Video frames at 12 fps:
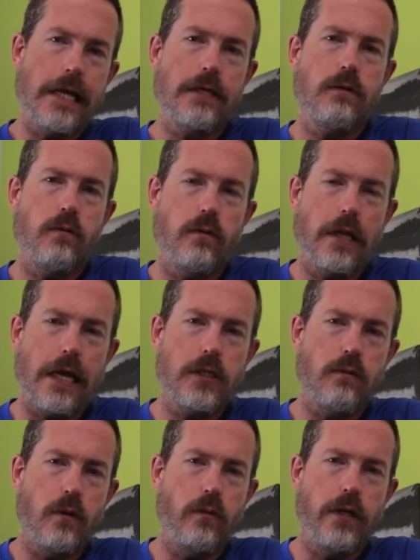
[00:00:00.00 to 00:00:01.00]
That's what that's
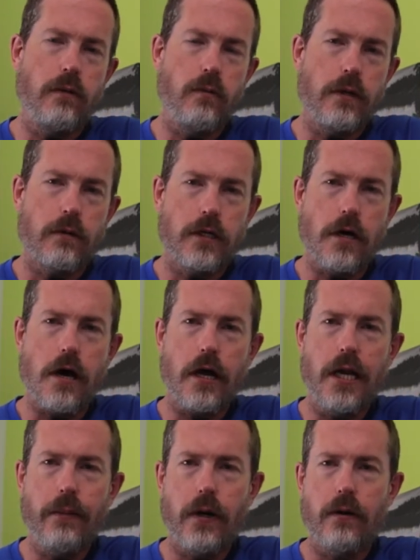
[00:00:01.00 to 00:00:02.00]
what we, we were
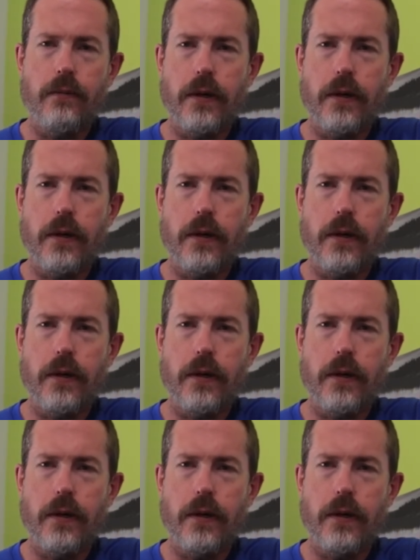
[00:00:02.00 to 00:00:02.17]
talking about